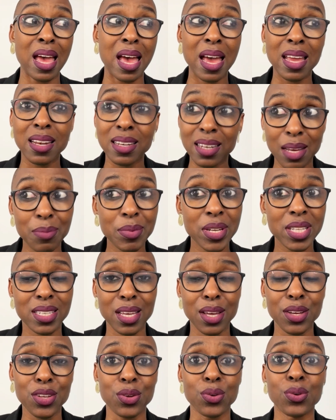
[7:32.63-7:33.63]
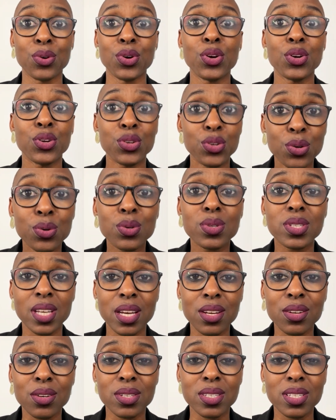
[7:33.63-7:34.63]
And let me tell you, you
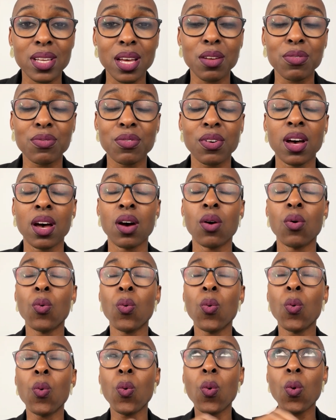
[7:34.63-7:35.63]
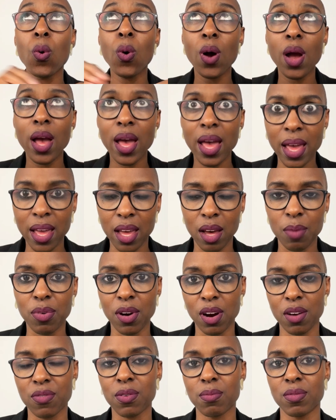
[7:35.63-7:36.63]
set yourself way
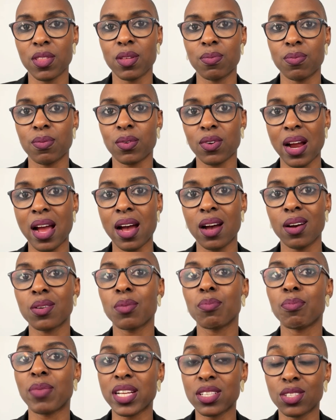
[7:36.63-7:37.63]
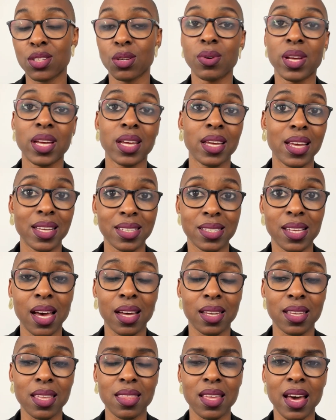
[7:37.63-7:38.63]
apart from the crowd by doing
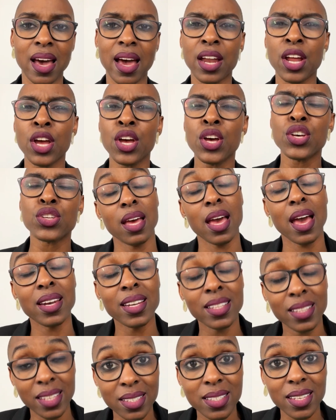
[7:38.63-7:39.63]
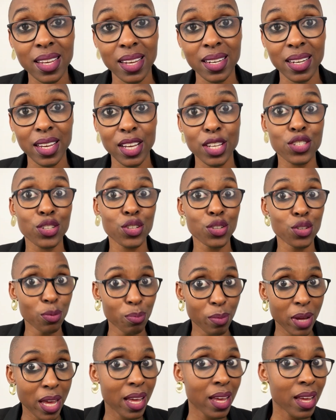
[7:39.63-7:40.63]
exactly that. And in this day and age, you
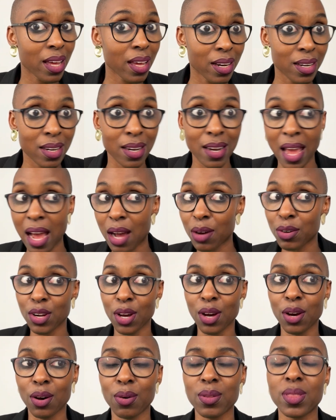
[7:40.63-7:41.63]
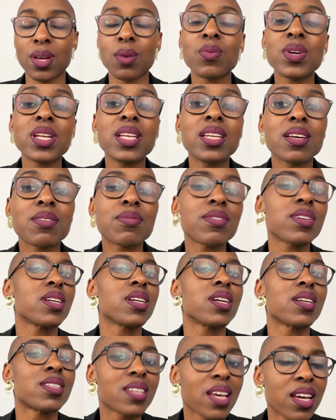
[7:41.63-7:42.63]
may now know that we live in
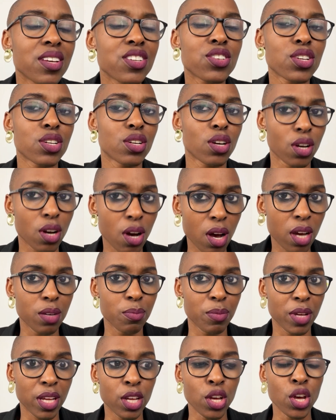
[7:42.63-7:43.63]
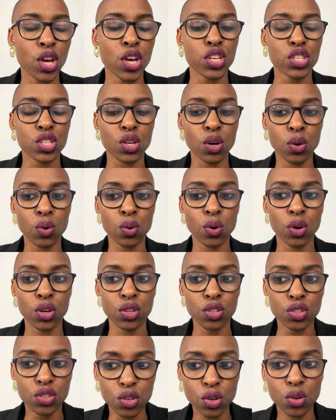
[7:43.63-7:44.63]
an attention economy. So
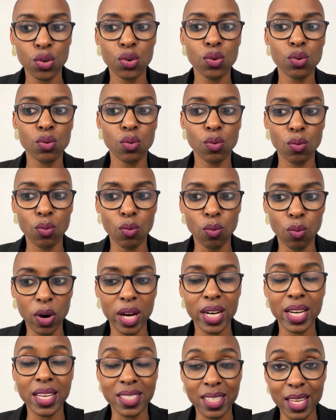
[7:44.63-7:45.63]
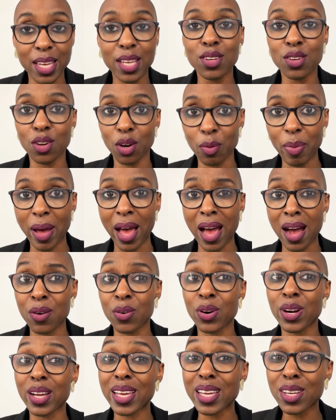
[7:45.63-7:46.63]
do what is in your
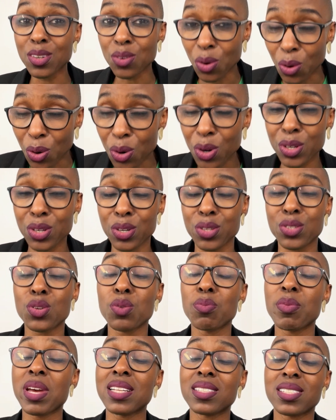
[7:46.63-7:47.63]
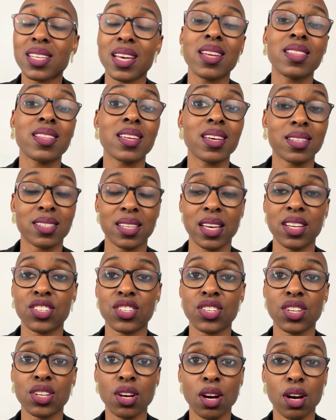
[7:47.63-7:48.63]
power in order to maintain the
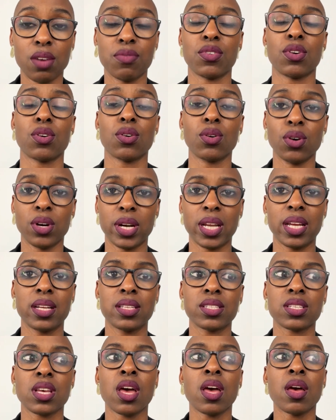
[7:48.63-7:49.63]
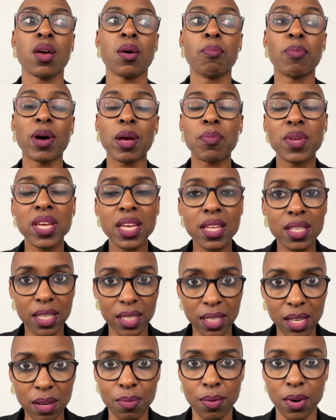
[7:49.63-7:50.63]
attention of your audience by being
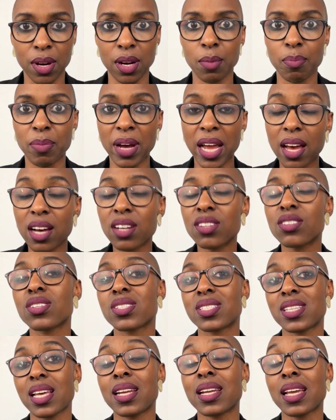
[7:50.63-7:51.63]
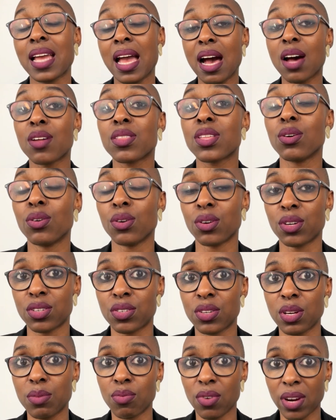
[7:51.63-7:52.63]
deliberate, by understanding how the
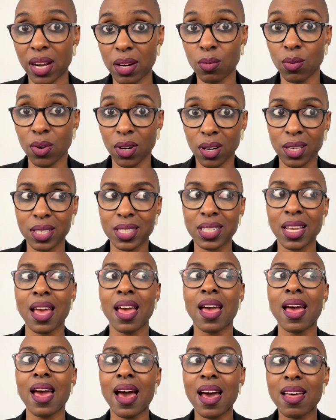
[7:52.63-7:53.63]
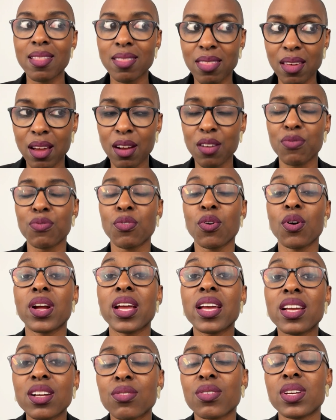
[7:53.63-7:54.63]
auditory brain works, and therefore
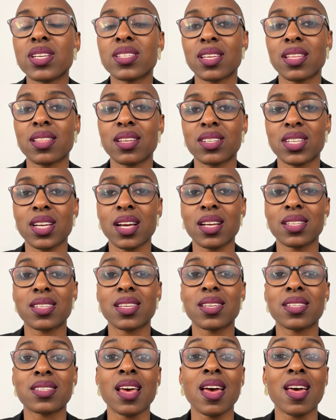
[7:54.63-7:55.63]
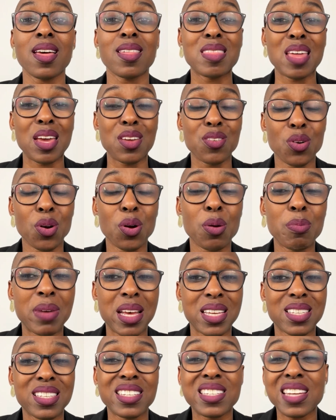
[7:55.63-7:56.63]
increasing the chances that your
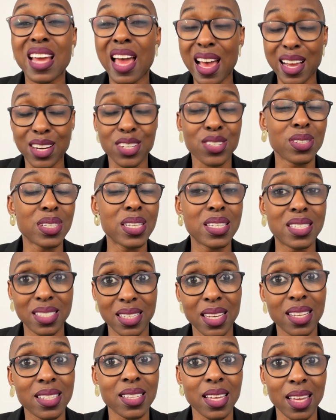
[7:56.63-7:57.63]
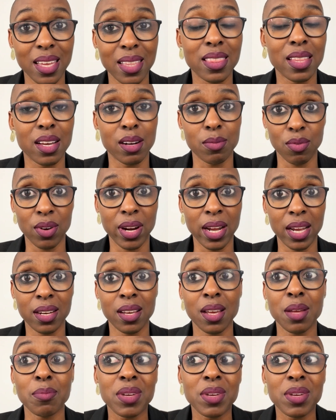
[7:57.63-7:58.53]
message actually sticks in their brain.